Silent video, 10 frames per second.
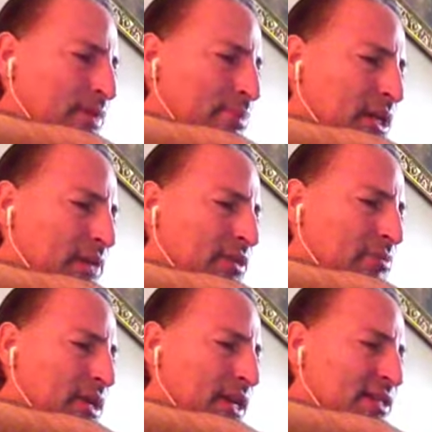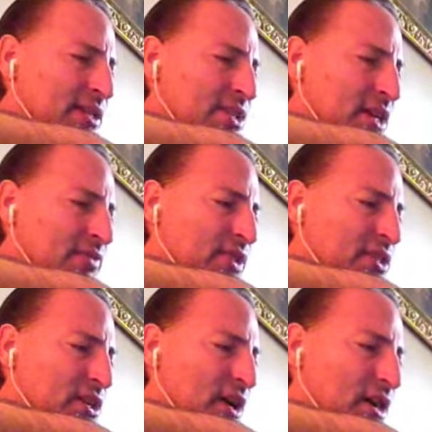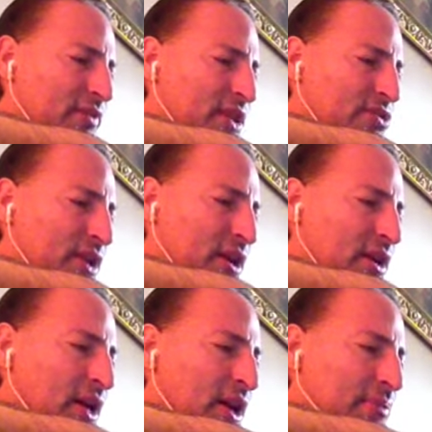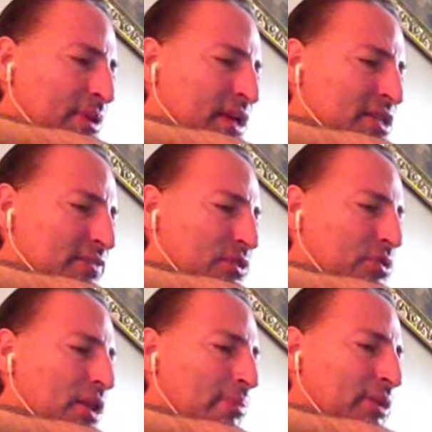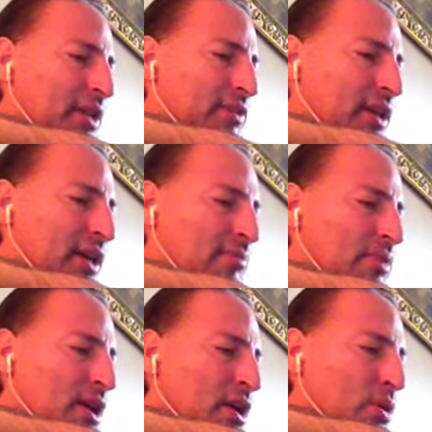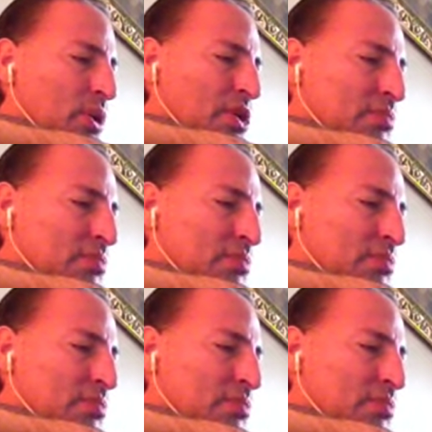Believe in me as the son of this God of Israel, because if you do not believe in him who has